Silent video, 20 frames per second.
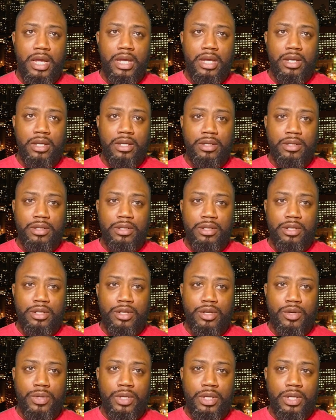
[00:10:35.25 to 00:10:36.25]
And
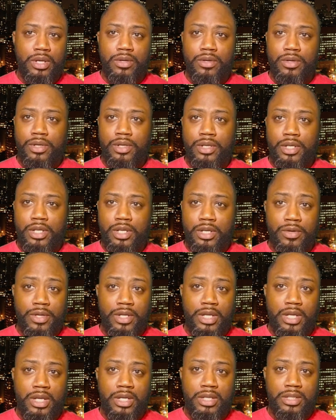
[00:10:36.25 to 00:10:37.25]
you know, here
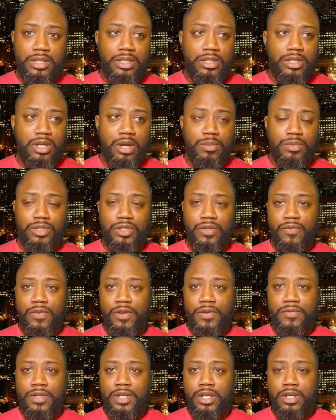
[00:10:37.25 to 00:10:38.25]
here he is. He's
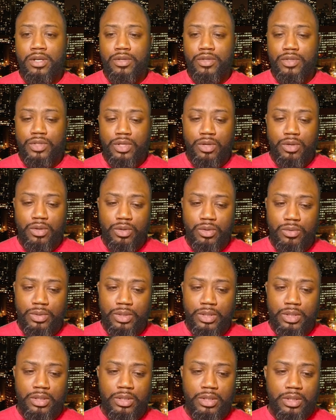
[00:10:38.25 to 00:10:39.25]
almost 50 years
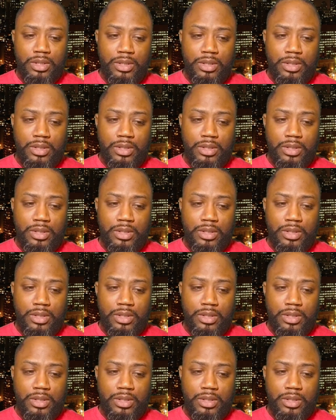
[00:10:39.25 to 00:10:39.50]
old,